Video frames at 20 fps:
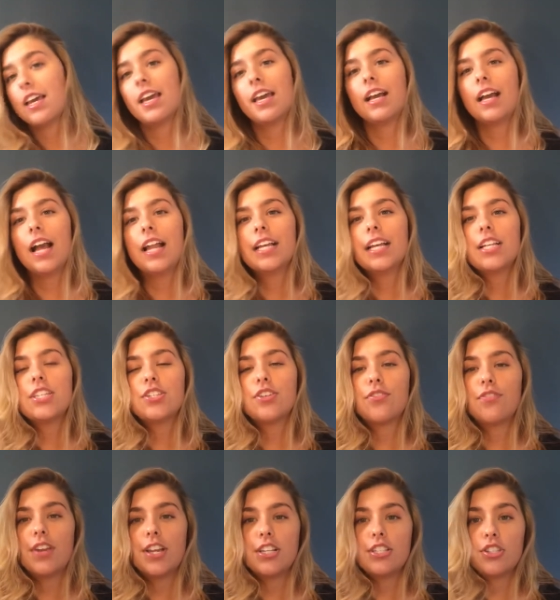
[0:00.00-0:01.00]
it kind of gets
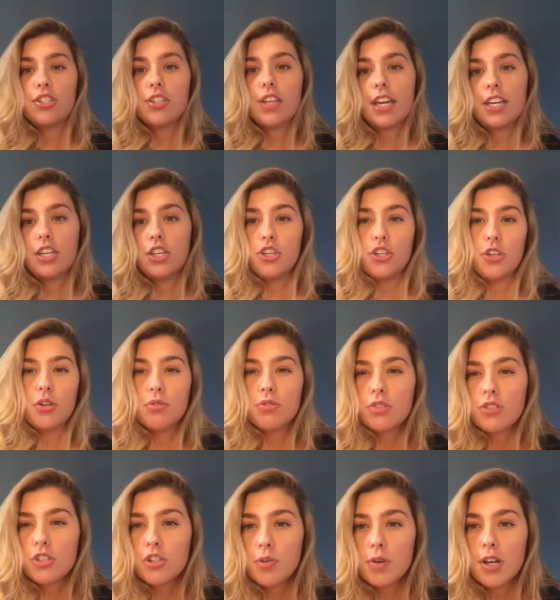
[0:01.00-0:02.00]
your face like
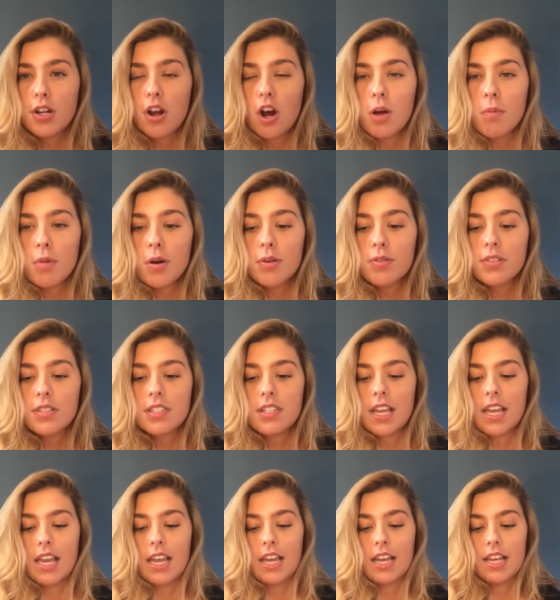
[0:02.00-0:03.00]
used to it
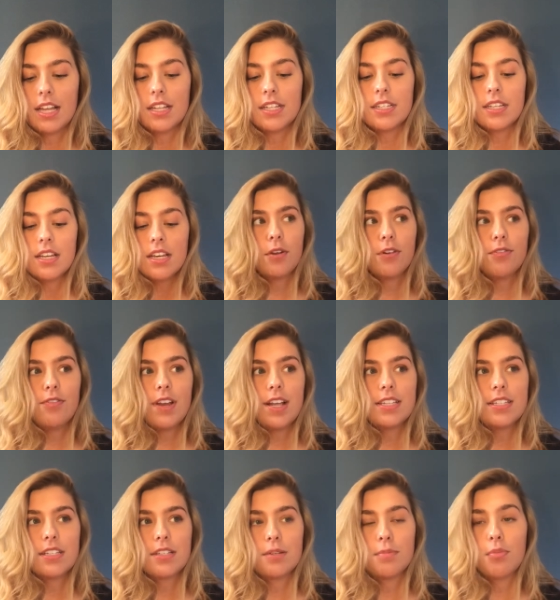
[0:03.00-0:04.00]
almost, and your
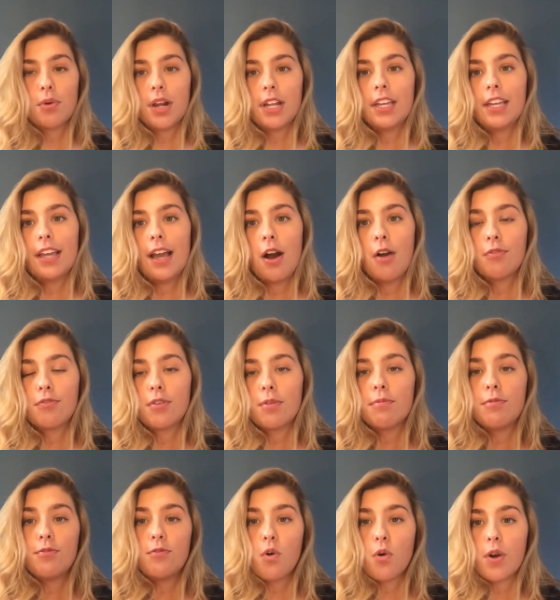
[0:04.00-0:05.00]
face isn't breaking out
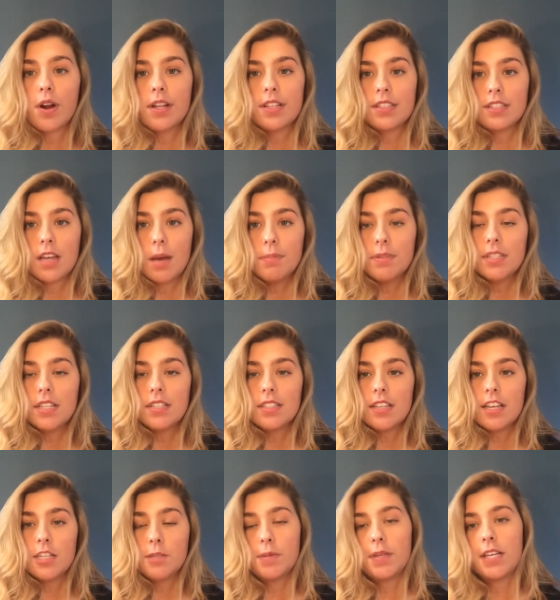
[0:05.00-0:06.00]
from foreign
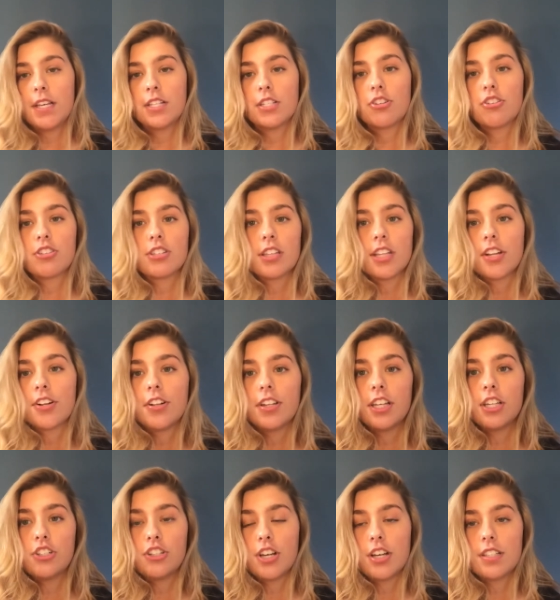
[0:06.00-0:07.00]
substances because there's
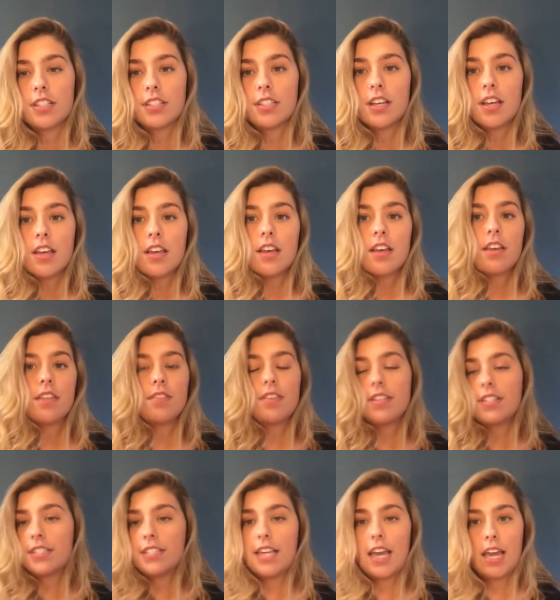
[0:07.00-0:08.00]
literally just the
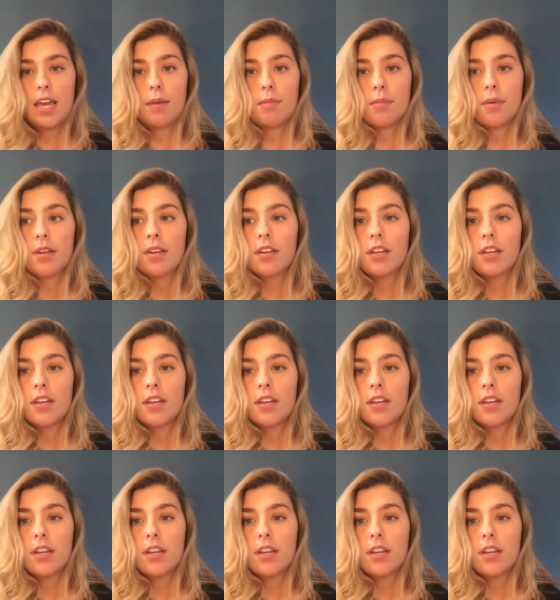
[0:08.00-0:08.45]
same